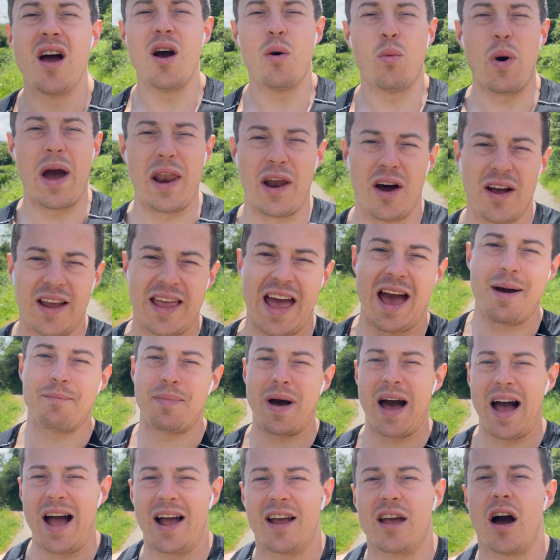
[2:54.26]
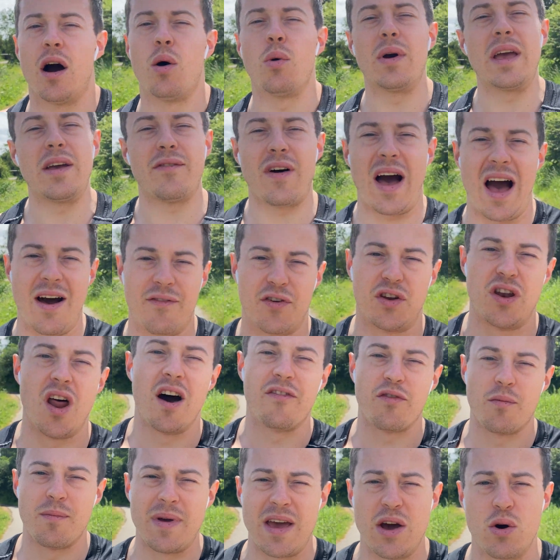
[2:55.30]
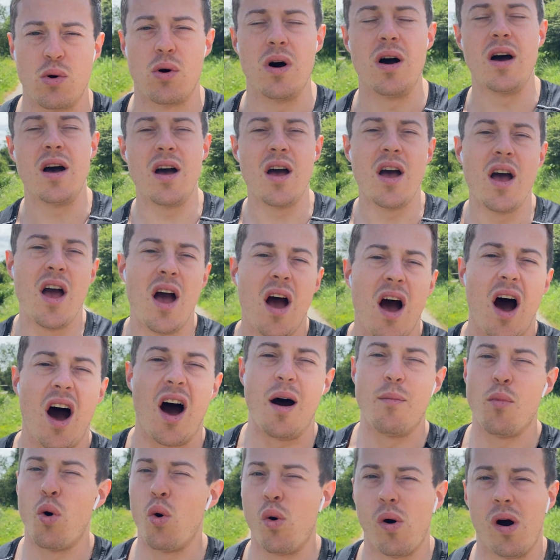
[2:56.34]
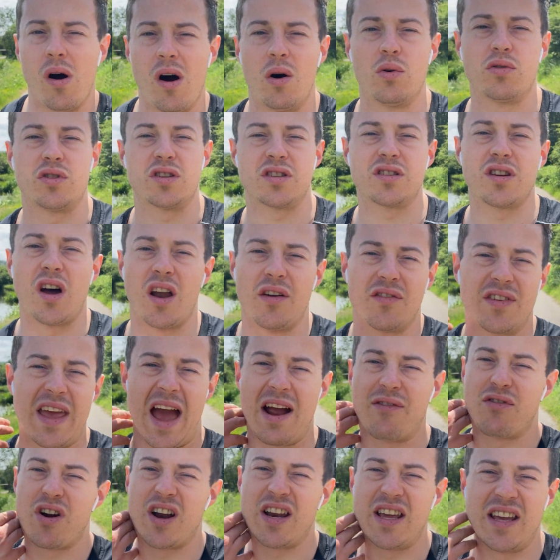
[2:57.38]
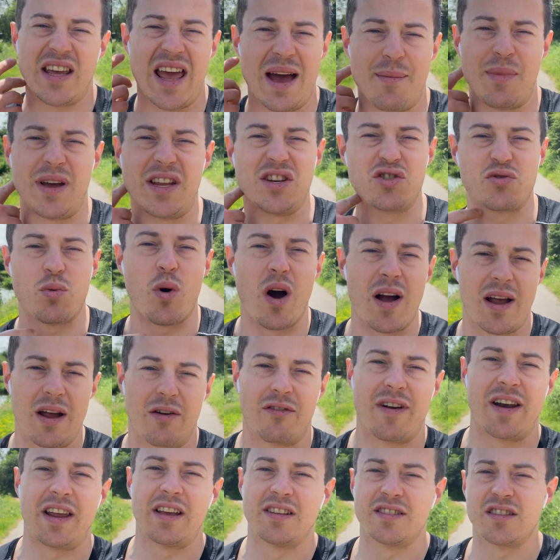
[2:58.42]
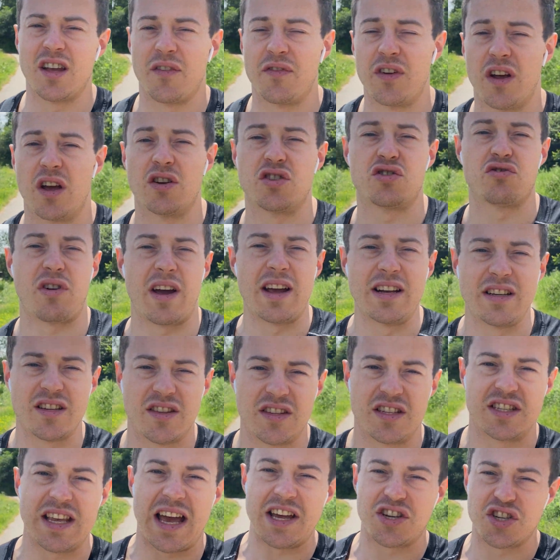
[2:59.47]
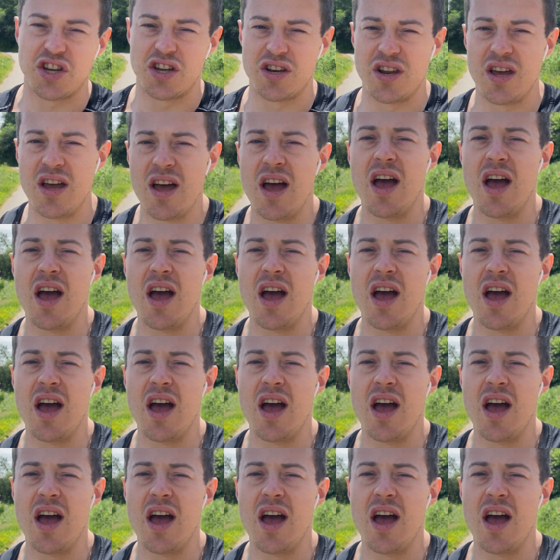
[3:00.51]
when I get back, I'll either have another meal or I'll just kind of get ready, get my intra workout ready and stuff and go straight into the session.